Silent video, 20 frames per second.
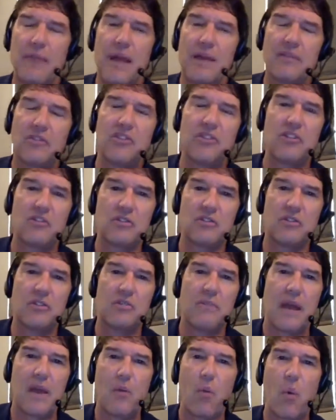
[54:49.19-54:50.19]
say, well, my
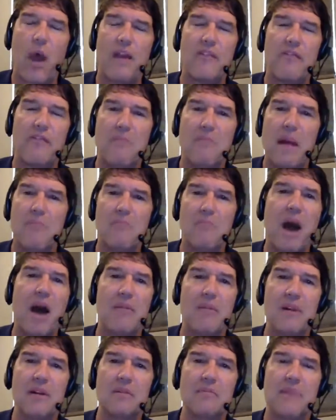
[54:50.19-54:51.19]
sister, my
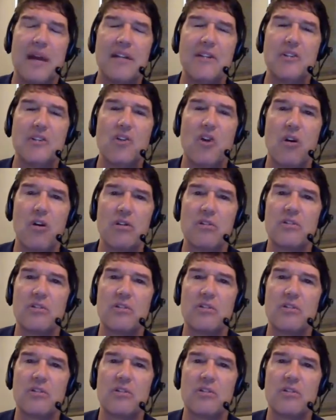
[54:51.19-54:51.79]
wife, my mama,